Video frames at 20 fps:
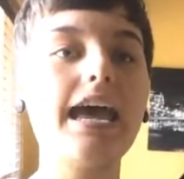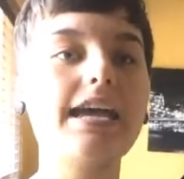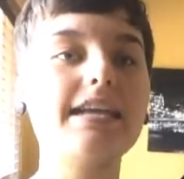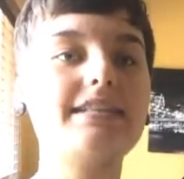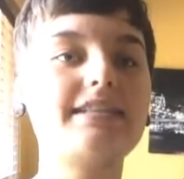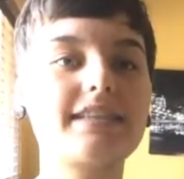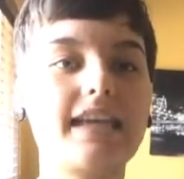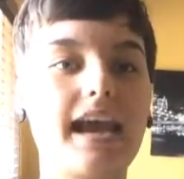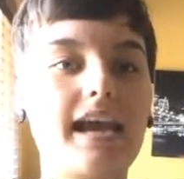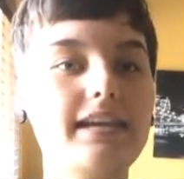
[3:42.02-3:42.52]

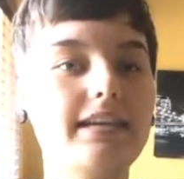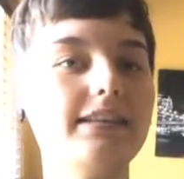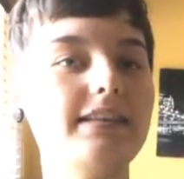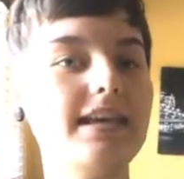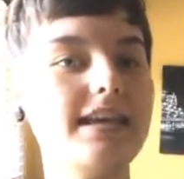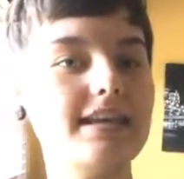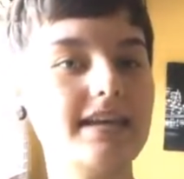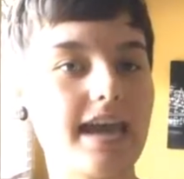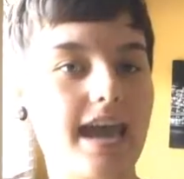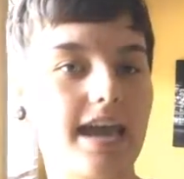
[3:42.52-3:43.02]
It's kind of
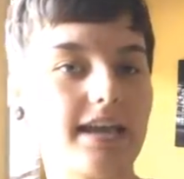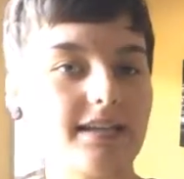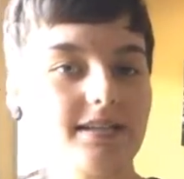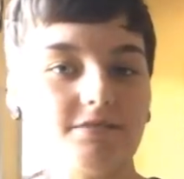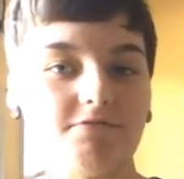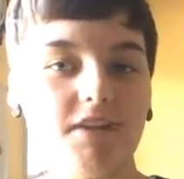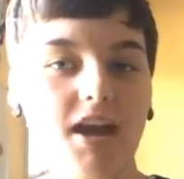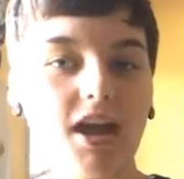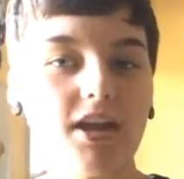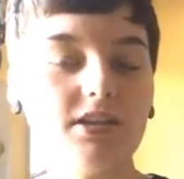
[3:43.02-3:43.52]
like
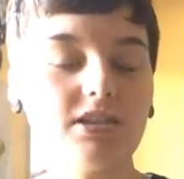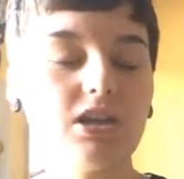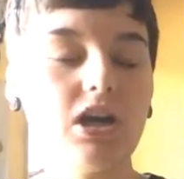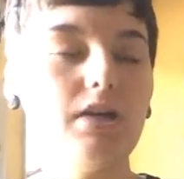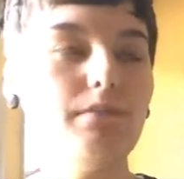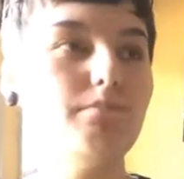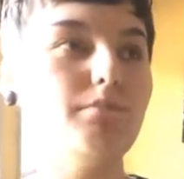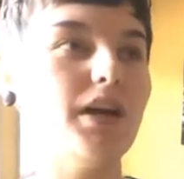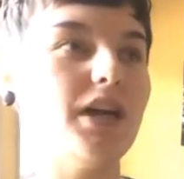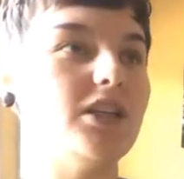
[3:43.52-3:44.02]
X-Files,
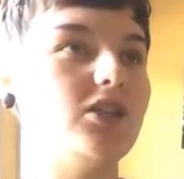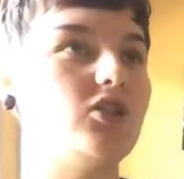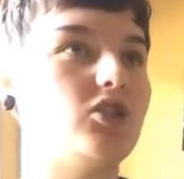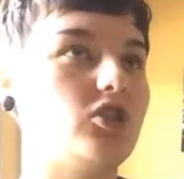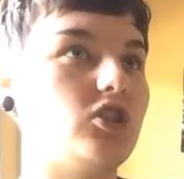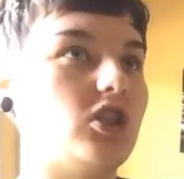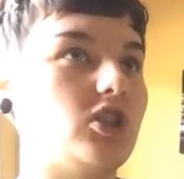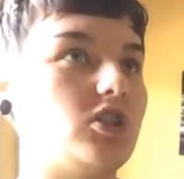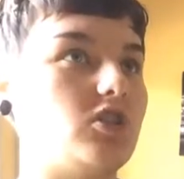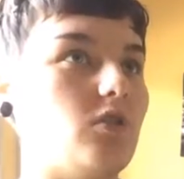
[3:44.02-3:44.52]
but
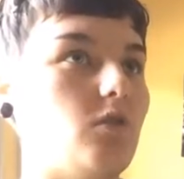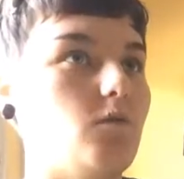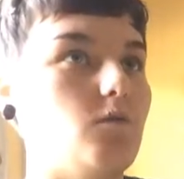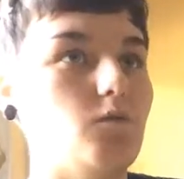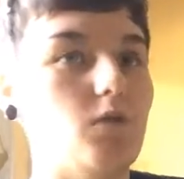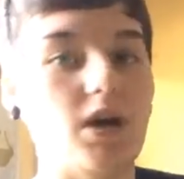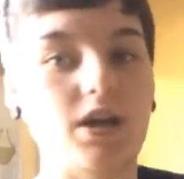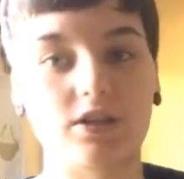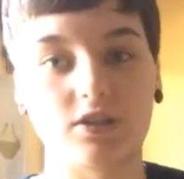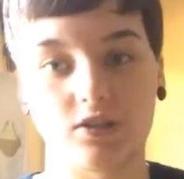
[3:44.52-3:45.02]
it's just
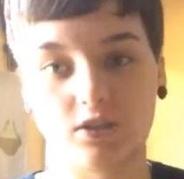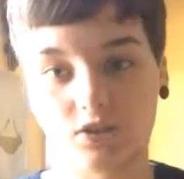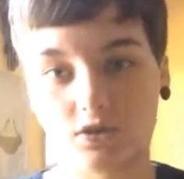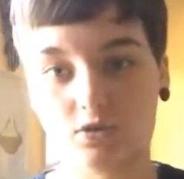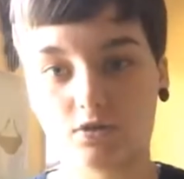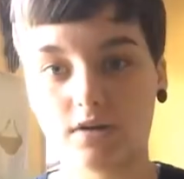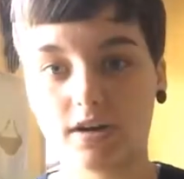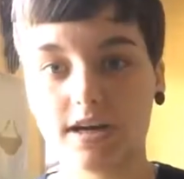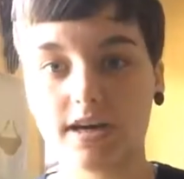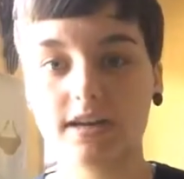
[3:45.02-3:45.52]
one
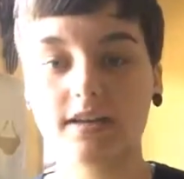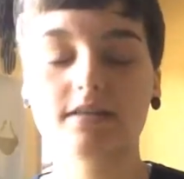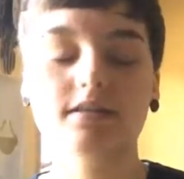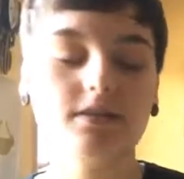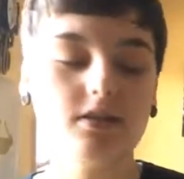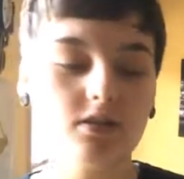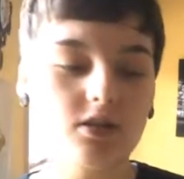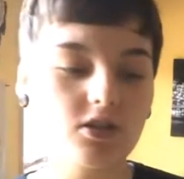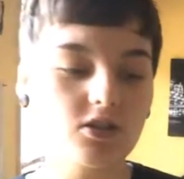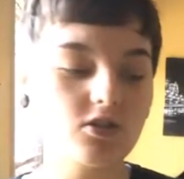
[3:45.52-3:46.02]
story.
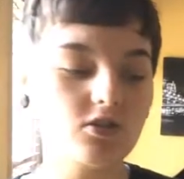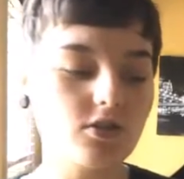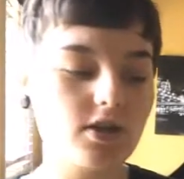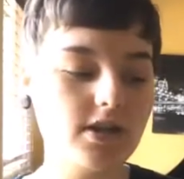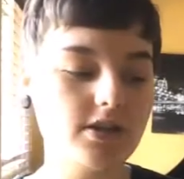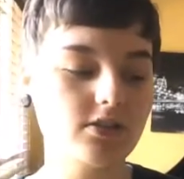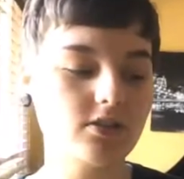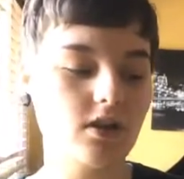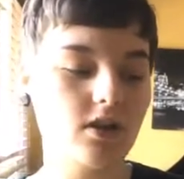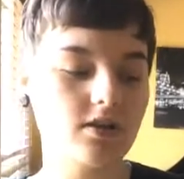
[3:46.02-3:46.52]
So the
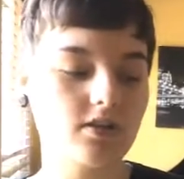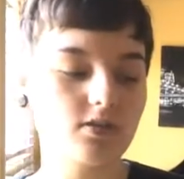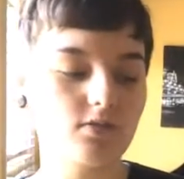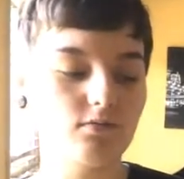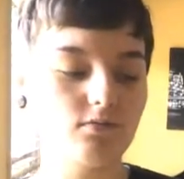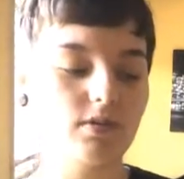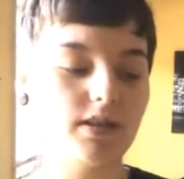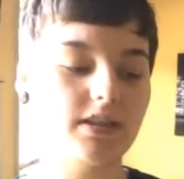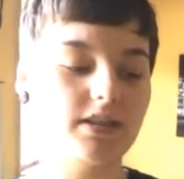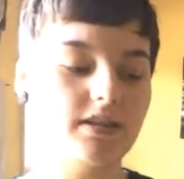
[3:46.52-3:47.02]
story starts
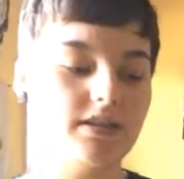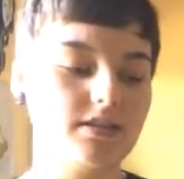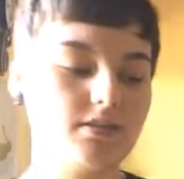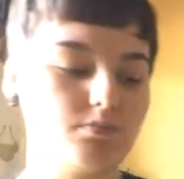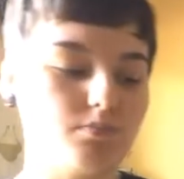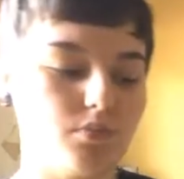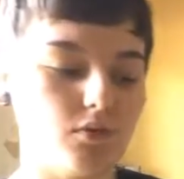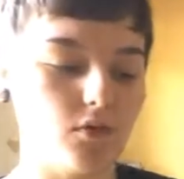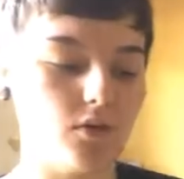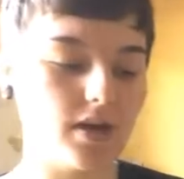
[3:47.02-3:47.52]
with this
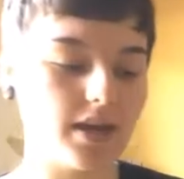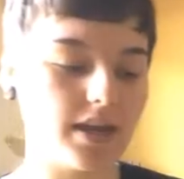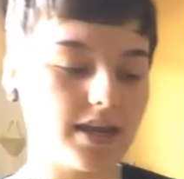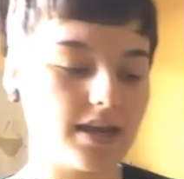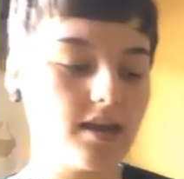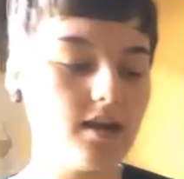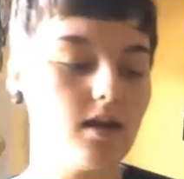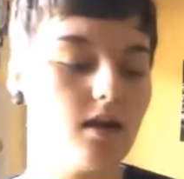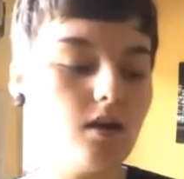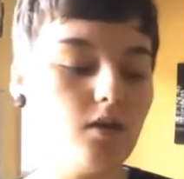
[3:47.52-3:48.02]

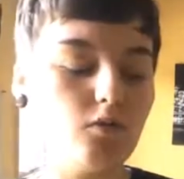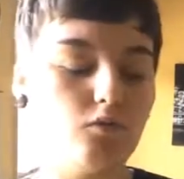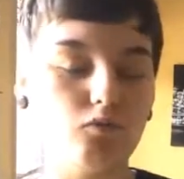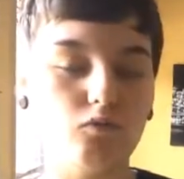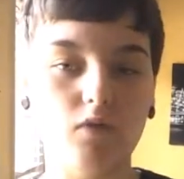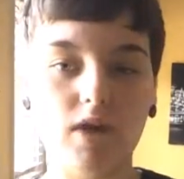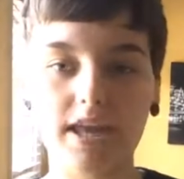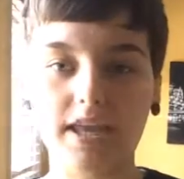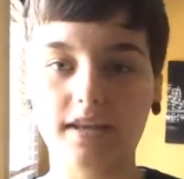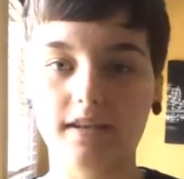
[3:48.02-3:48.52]
boy,
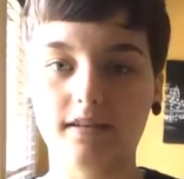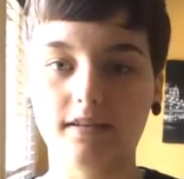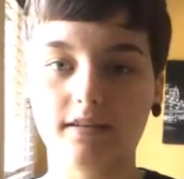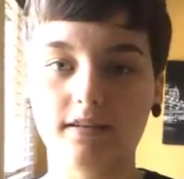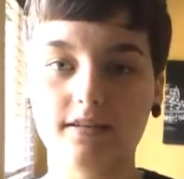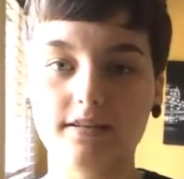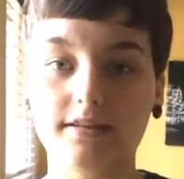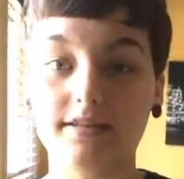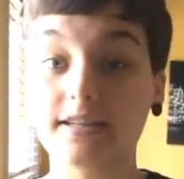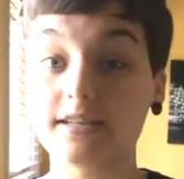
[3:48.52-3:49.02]
Will,
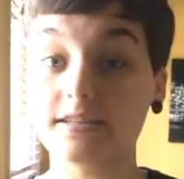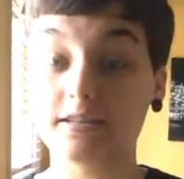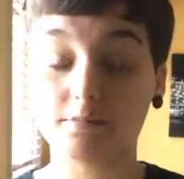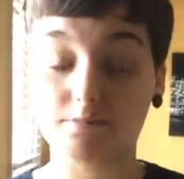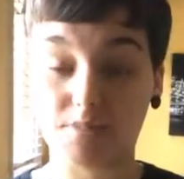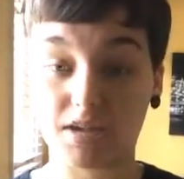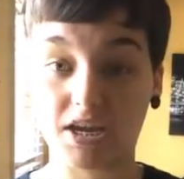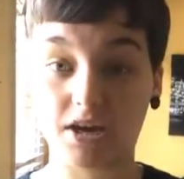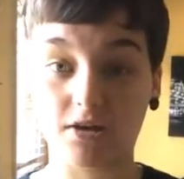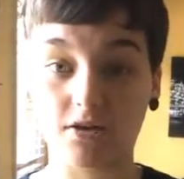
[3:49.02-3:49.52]

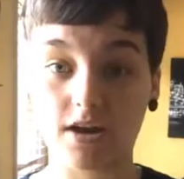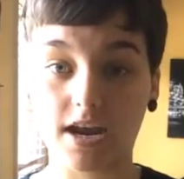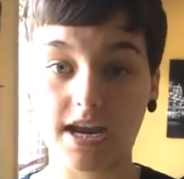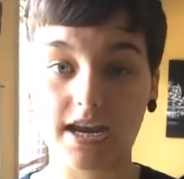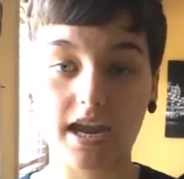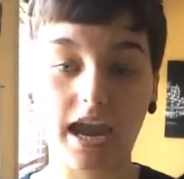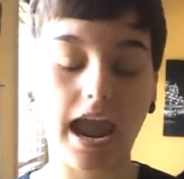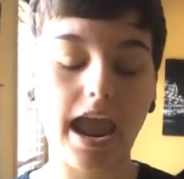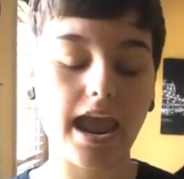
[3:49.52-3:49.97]
disappearing.